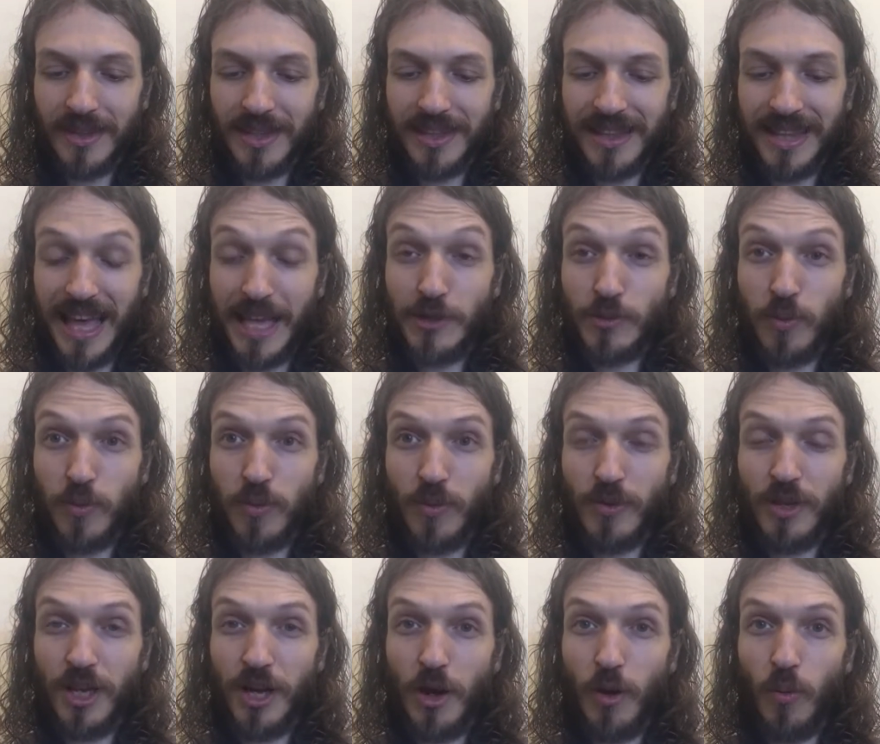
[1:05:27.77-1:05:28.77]
that's
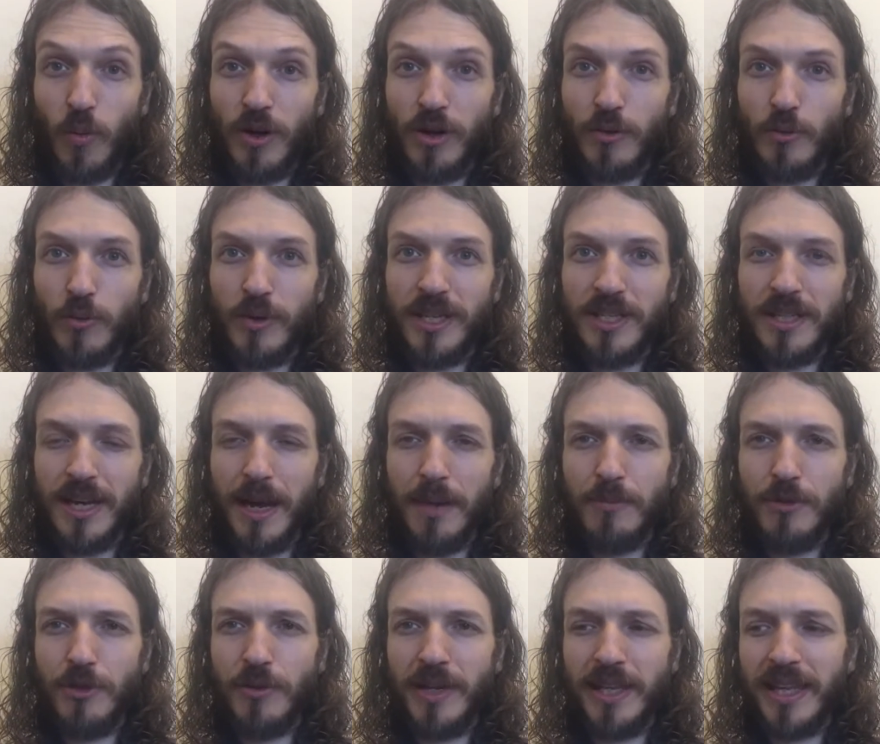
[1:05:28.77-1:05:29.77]
one of the reason
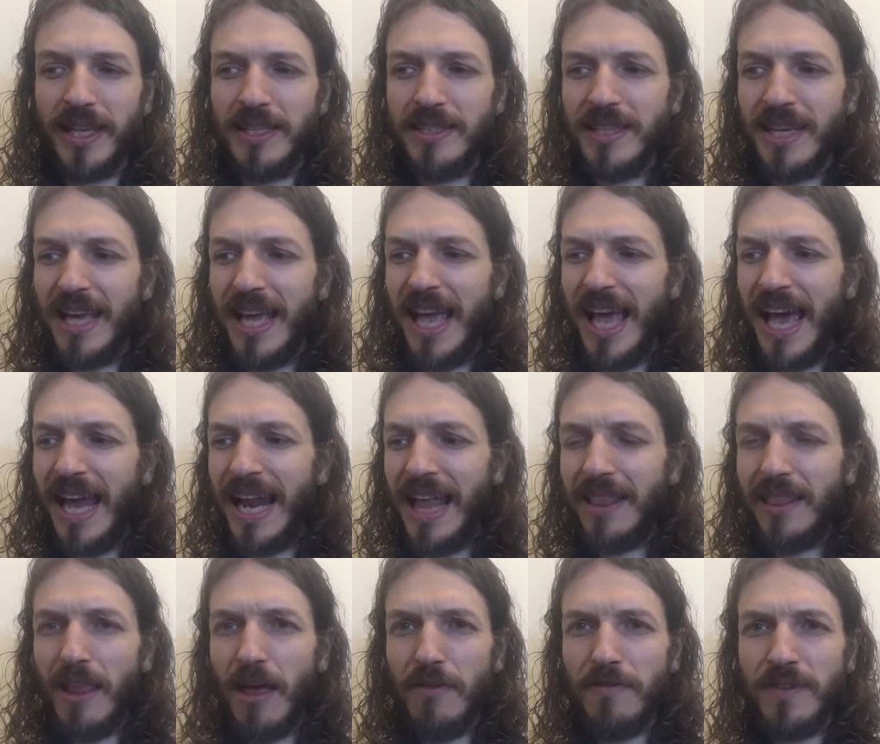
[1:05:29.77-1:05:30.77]
I'm doing this. And I
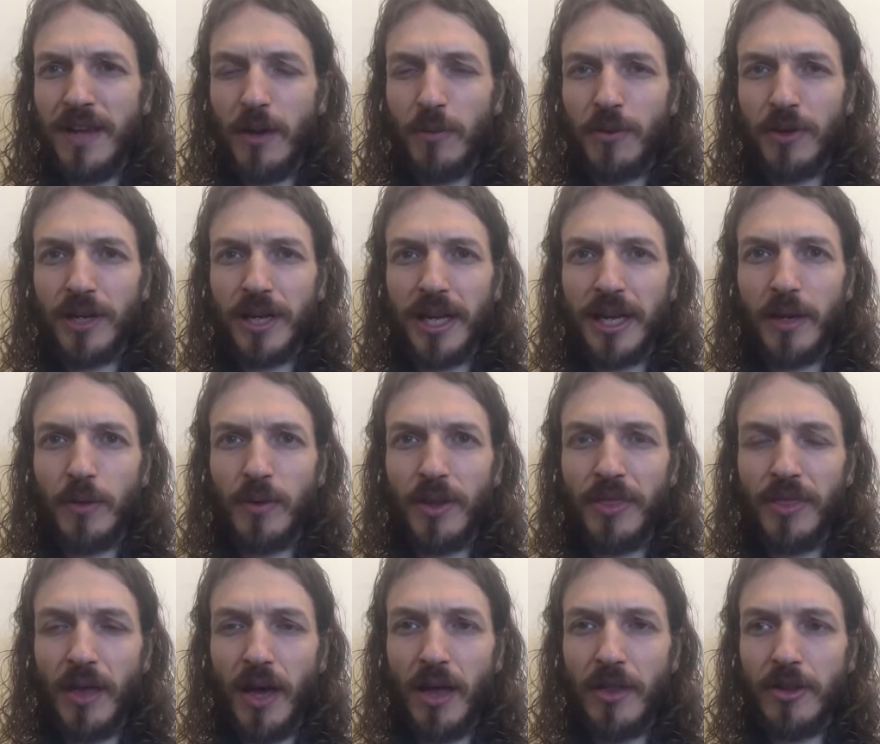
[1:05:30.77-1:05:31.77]
love networking
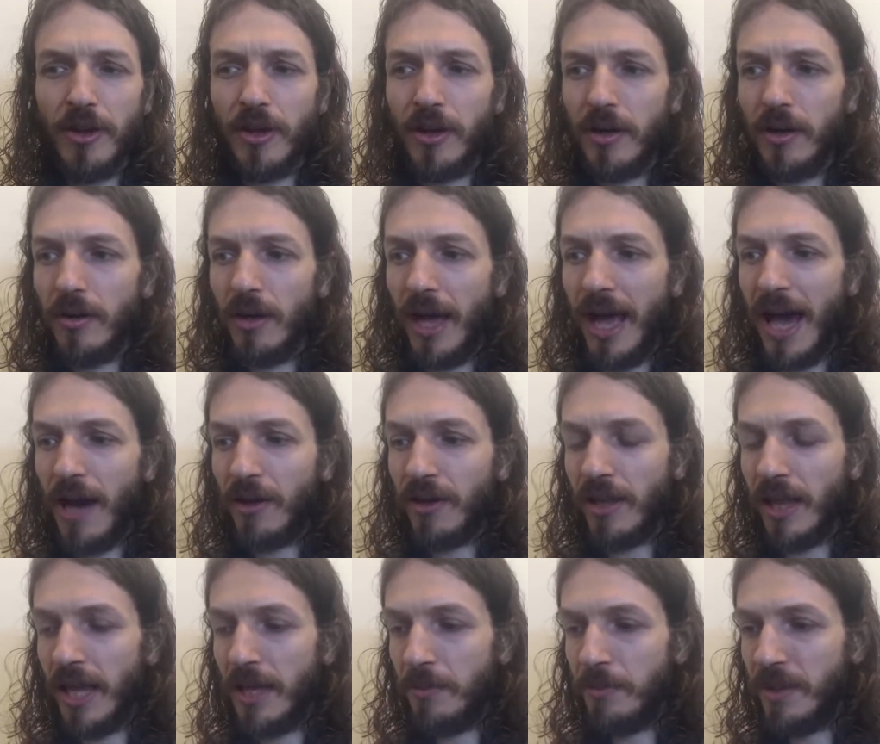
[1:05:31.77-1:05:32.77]
with the other
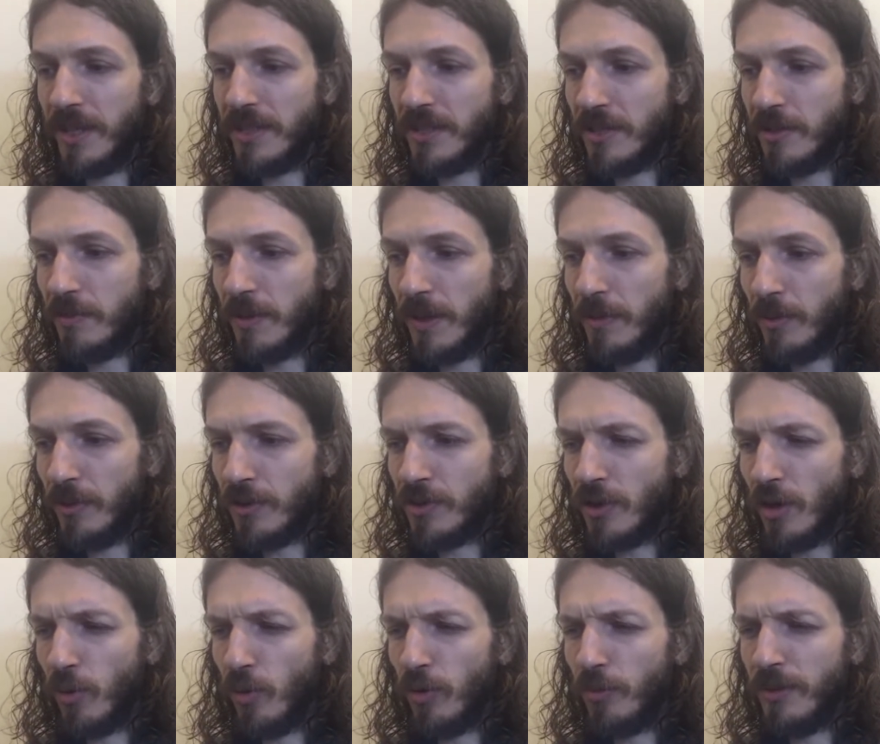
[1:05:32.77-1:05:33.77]
Alkaline business people,
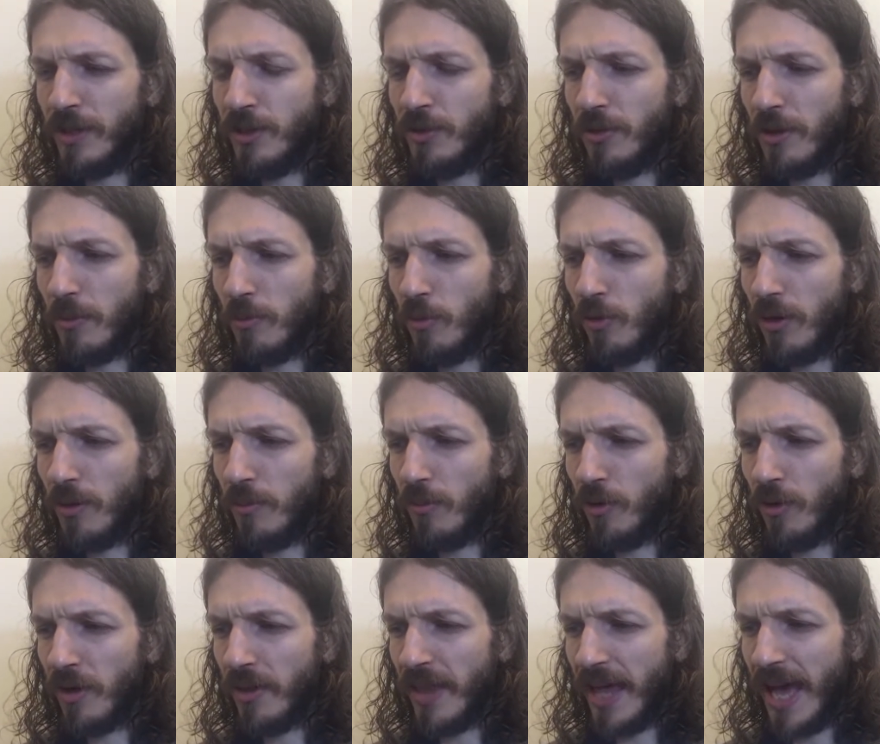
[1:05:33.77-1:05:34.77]
so we'll be doing more and
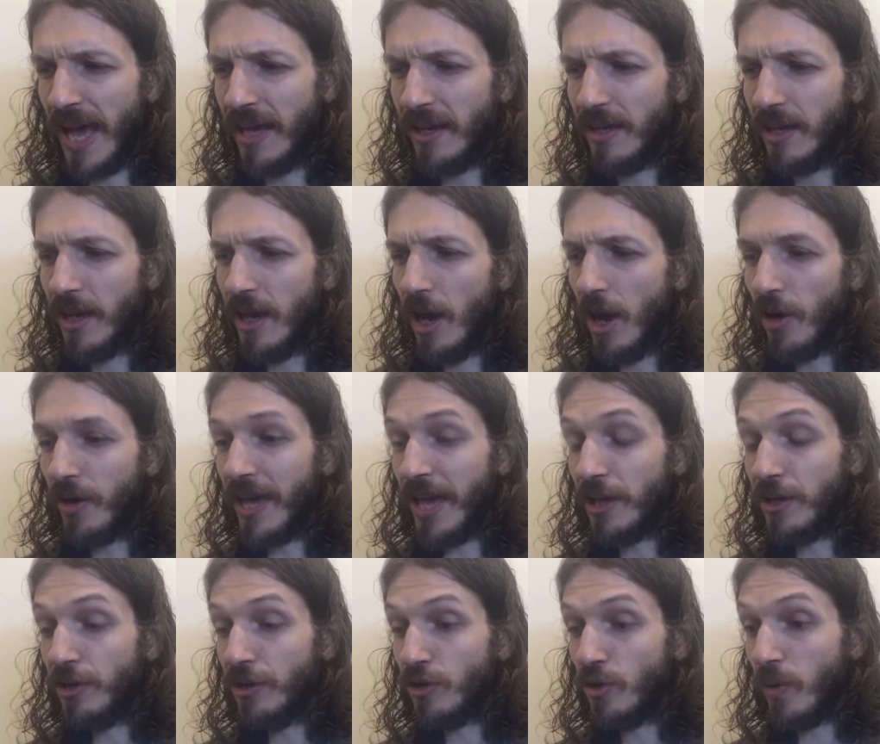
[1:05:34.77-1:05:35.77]
more of that. Okay,
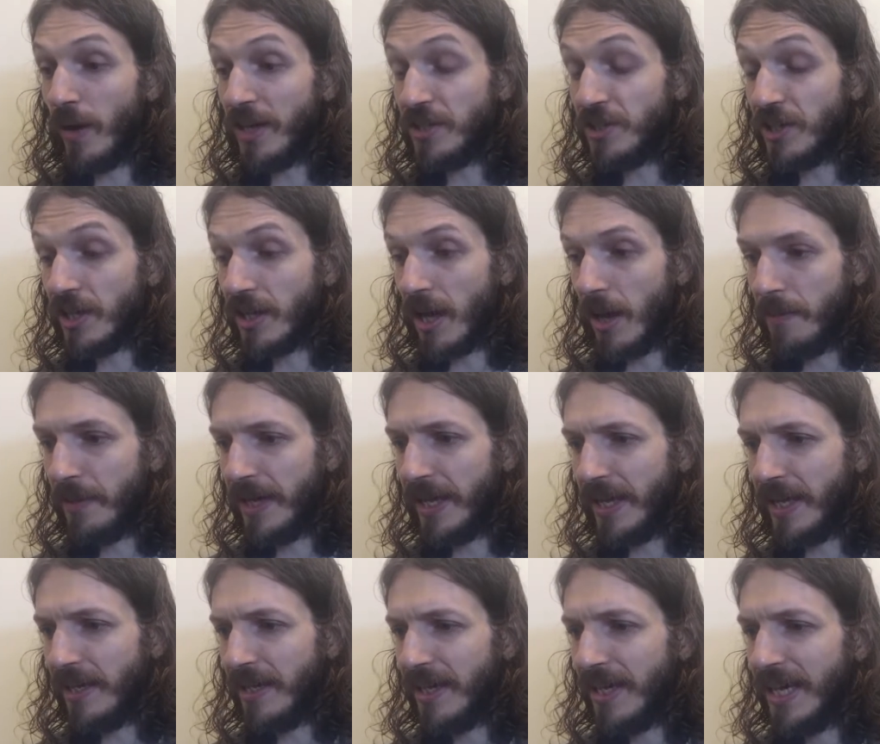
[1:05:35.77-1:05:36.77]
good question coming
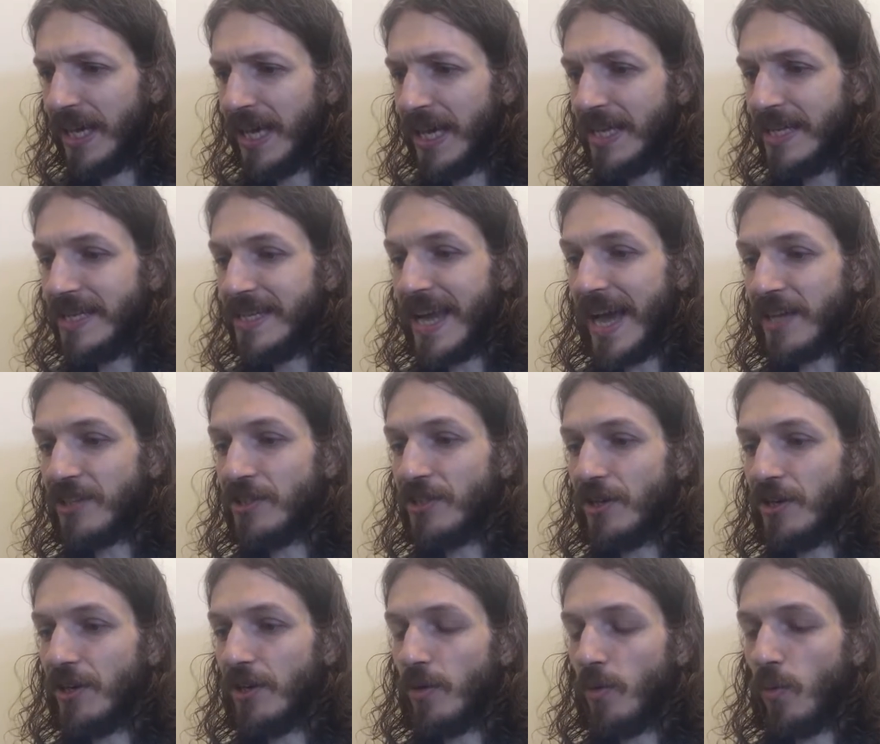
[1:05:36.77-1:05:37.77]
in.
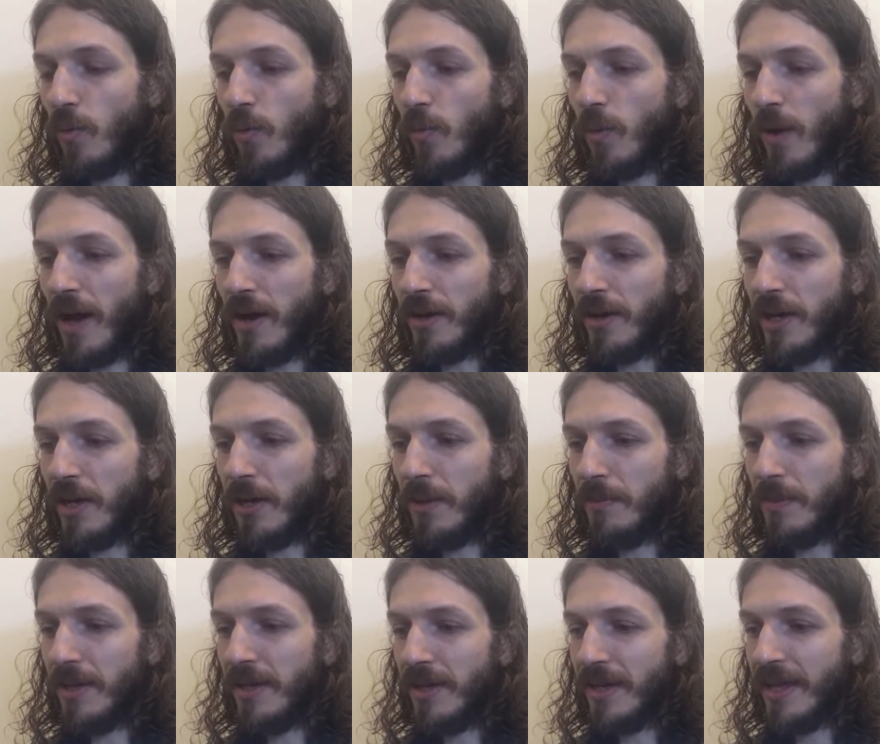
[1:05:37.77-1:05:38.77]
Dexter,
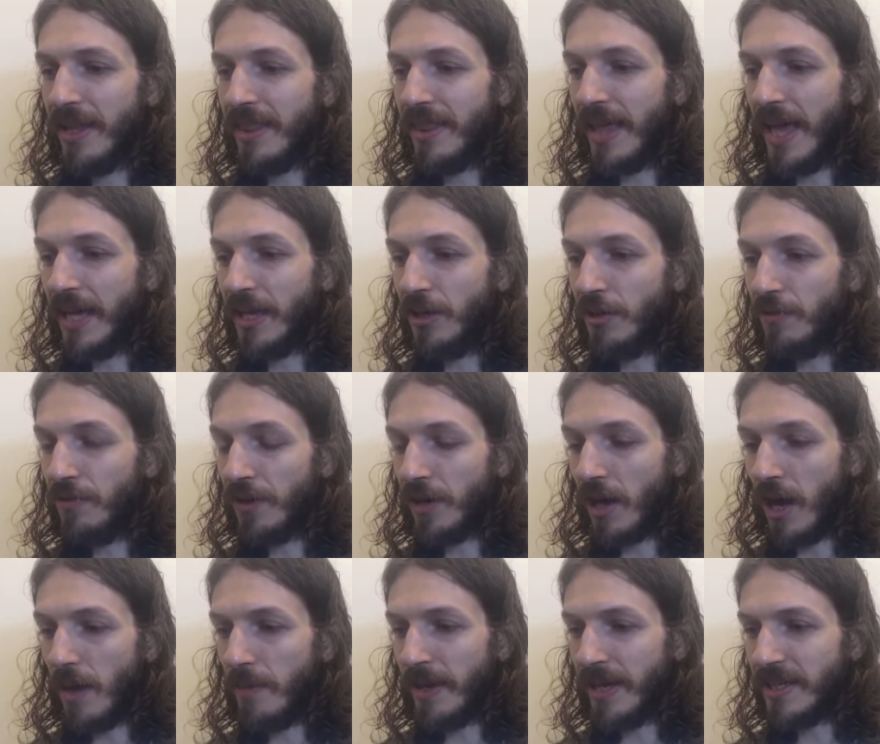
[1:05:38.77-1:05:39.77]
welcome. Thank you for
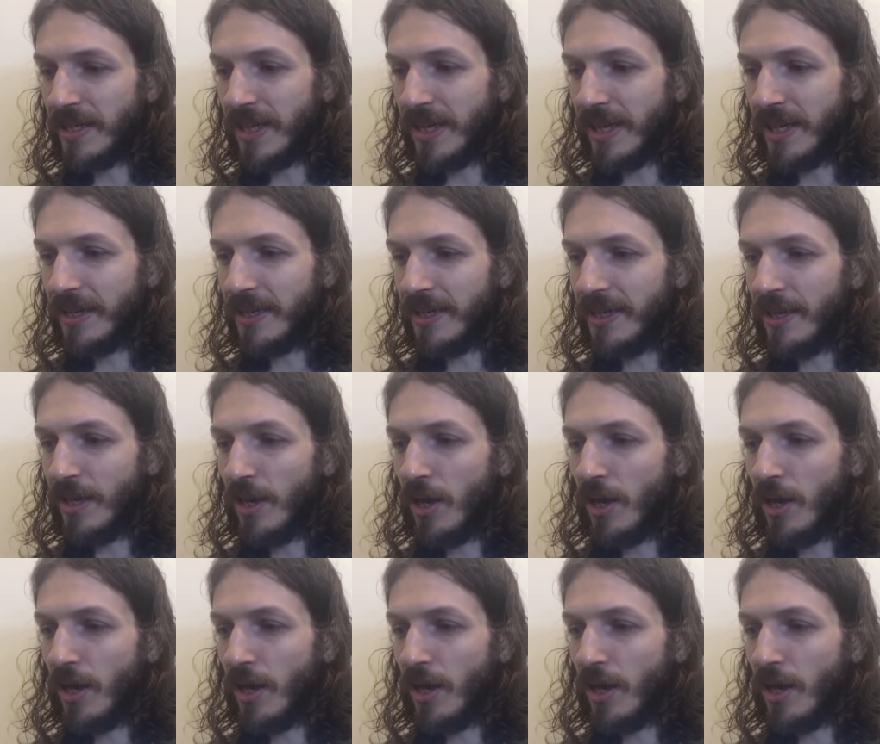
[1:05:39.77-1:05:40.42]
commenting.